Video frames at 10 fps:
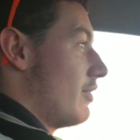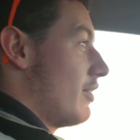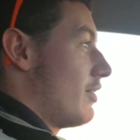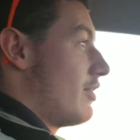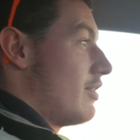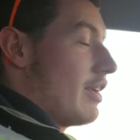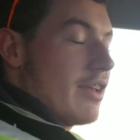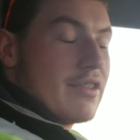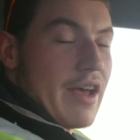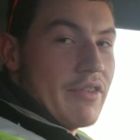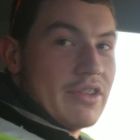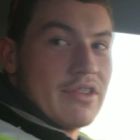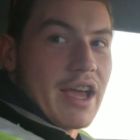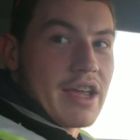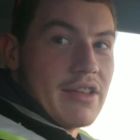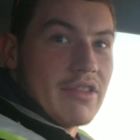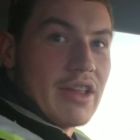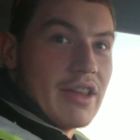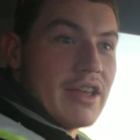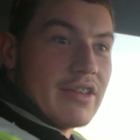6-7 seconds
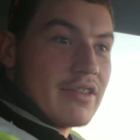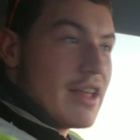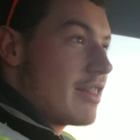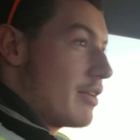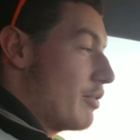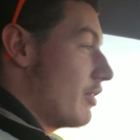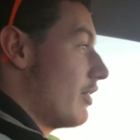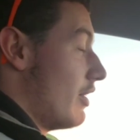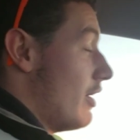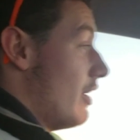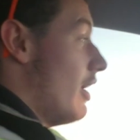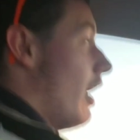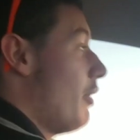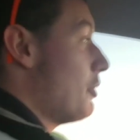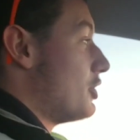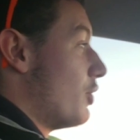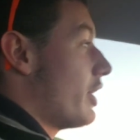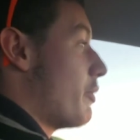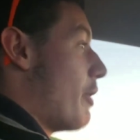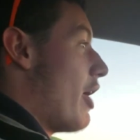at least. That thing was, I'm
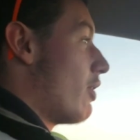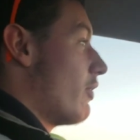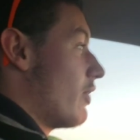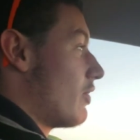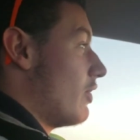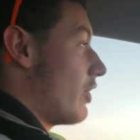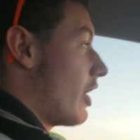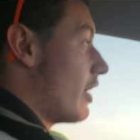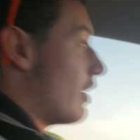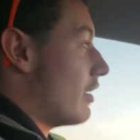enjoying the power of this little guy.